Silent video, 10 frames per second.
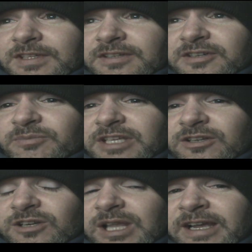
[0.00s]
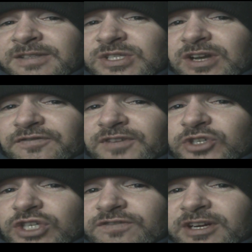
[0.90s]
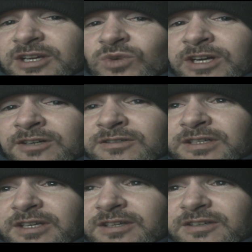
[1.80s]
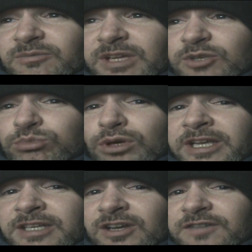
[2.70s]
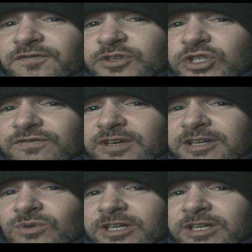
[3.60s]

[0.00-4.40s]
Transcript: You know, it'll make your glands not function very well, it'll make your brain not function very